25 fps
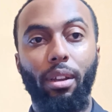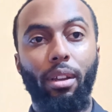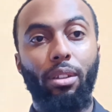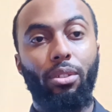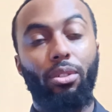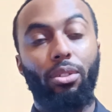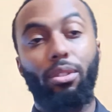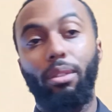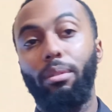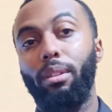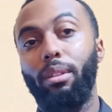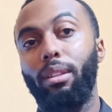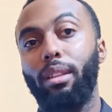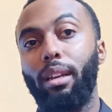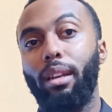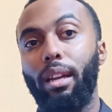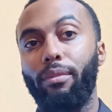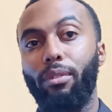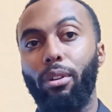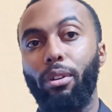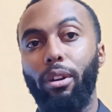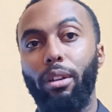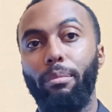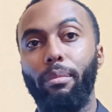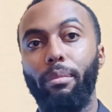So something that
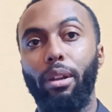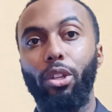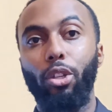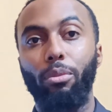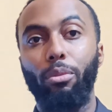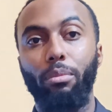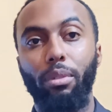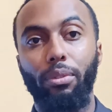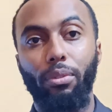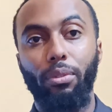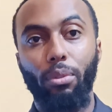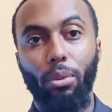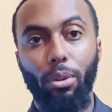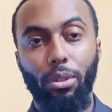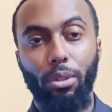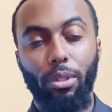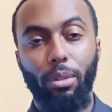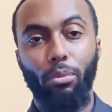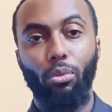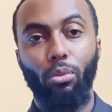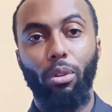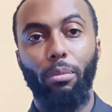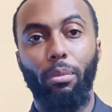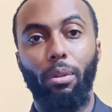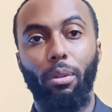I've already mentioned before
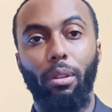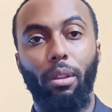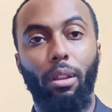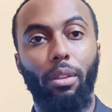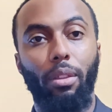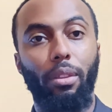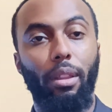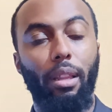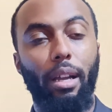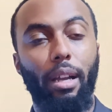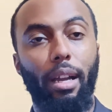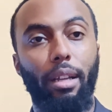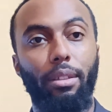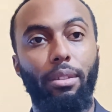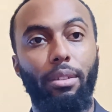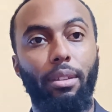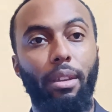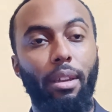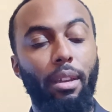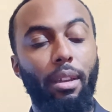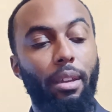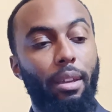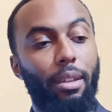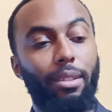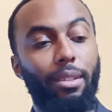somewhere along the lines
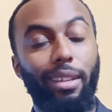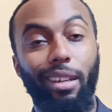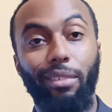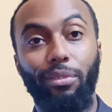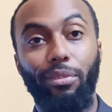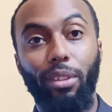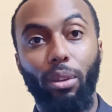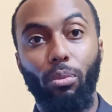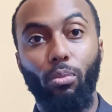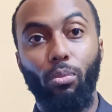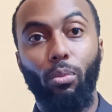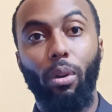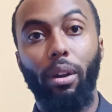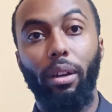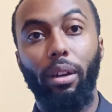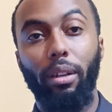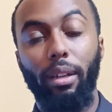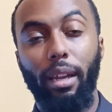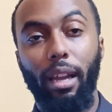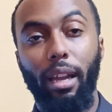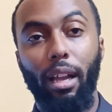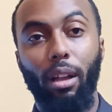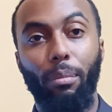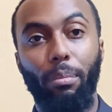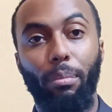is that if they wanted
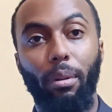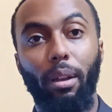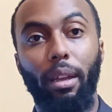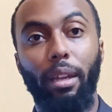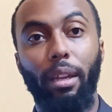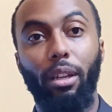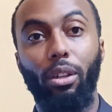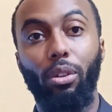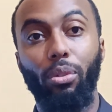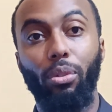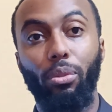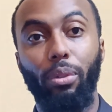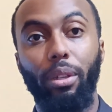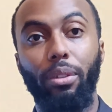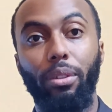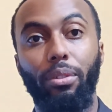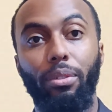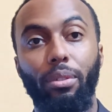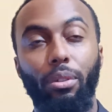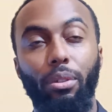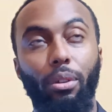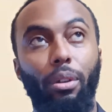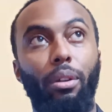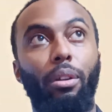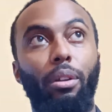to help
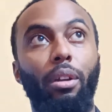decrease